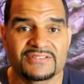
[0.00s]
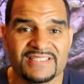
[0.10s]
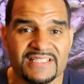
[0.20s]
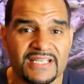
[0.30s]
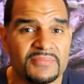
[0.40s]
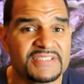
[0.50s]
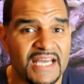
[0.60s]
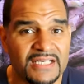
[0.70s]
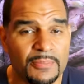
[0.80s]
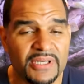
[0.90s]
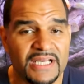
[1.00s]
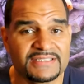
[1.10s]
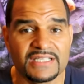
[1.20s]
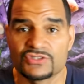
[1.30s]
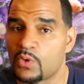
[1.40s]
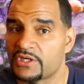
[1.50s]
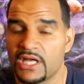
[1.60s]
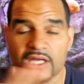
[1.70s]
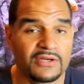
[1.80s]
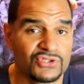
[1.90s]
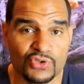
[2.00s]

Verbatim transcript: Seachem's Kanaplex is one hell of a